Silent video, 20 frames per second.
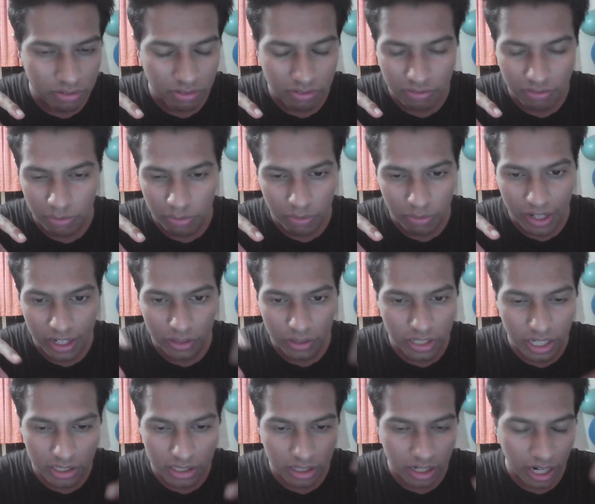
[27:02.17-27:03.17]
One or the
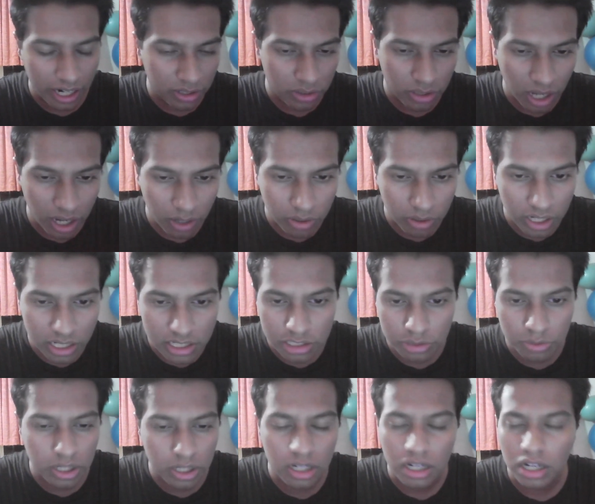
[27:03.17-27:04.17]
other. I don't know how guns
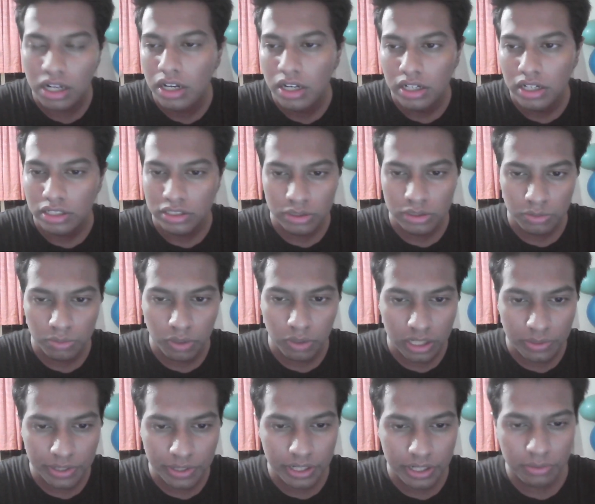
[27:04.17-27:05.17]
work. So
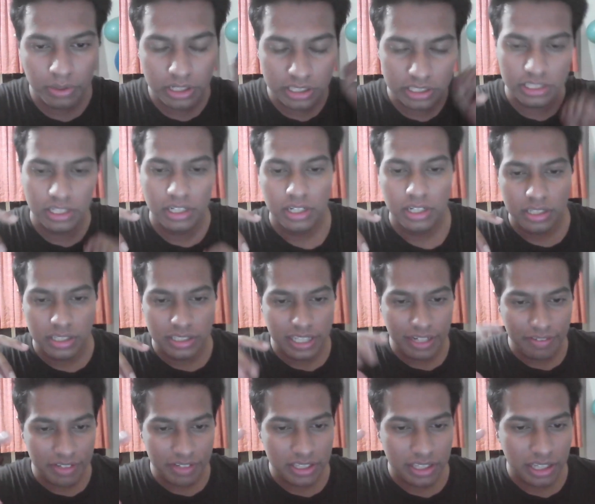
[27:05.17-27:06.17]
whatever it was, the
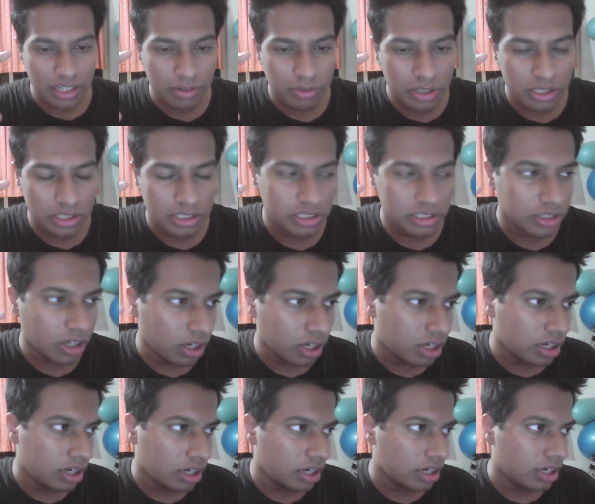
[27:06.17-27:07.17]
safety thing was
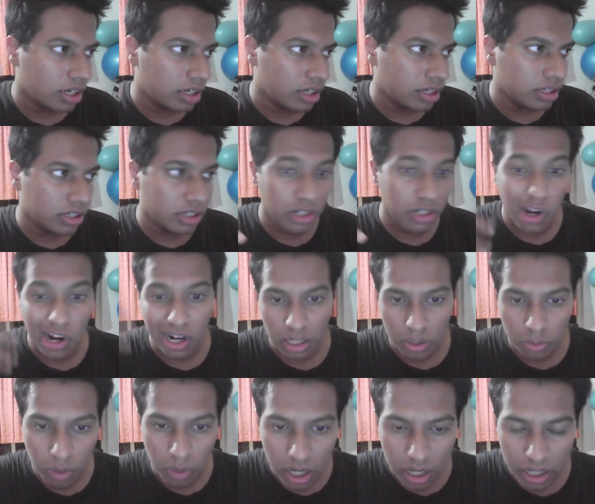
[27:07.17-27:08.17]
not
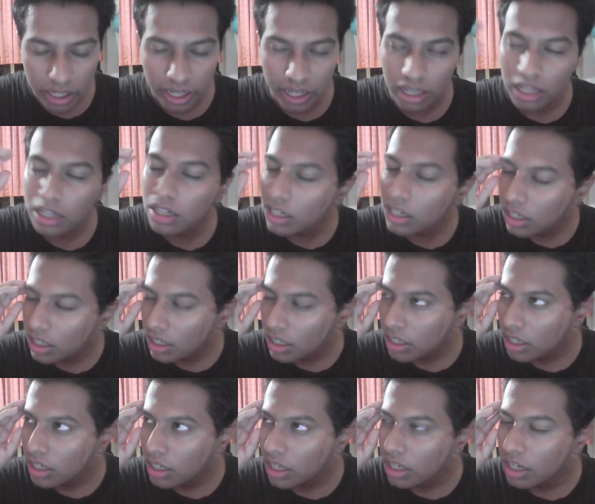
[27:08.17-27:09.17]
working.
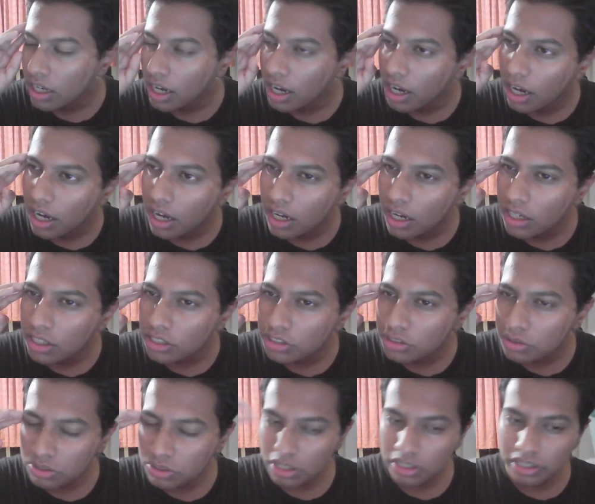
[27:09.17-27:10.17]
So
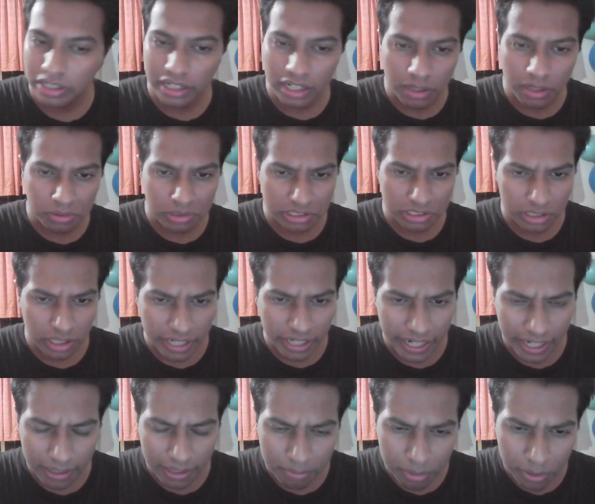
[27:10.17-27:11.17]
the trigger was not
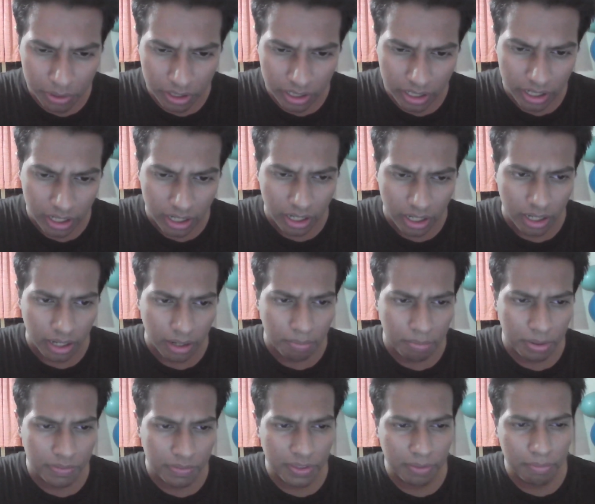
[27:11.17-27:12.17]
getting pulled.
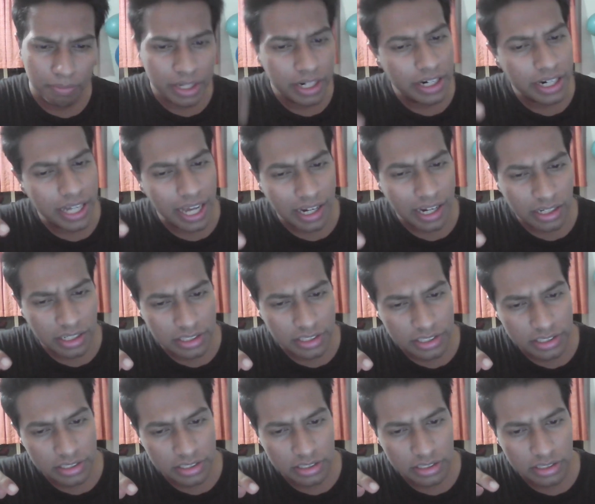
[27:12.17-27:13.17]
But the minute Agnes
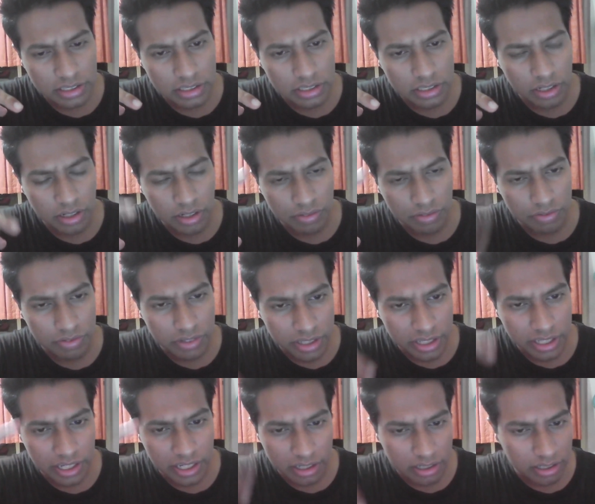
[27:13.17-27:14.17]
sort of
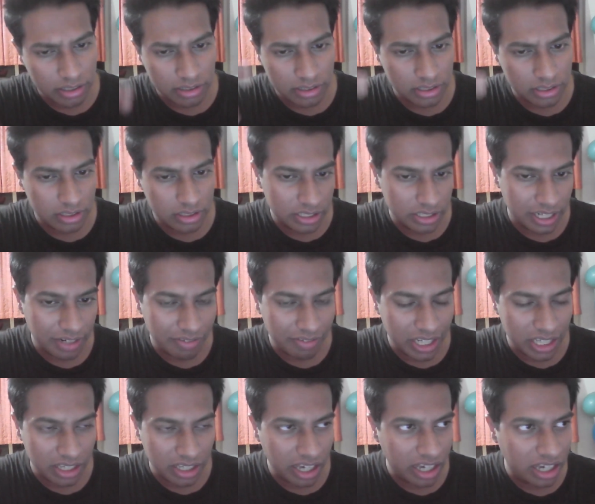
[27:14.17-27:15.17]
did the safety
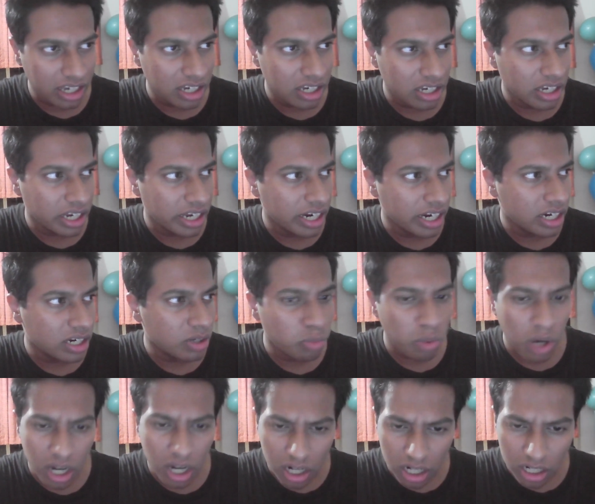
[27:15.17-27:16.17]
thing, it
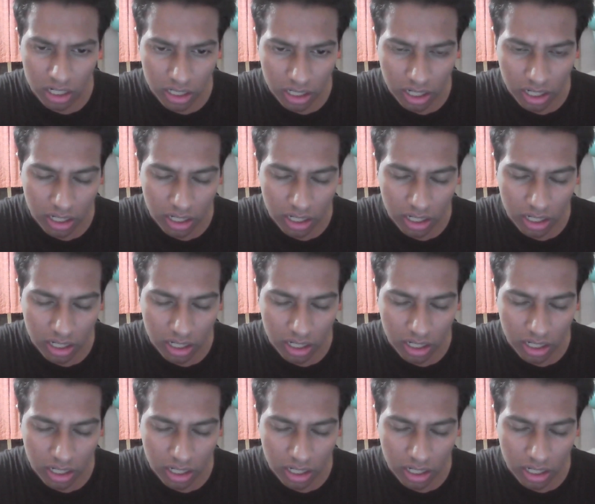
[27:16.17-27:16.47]
worked.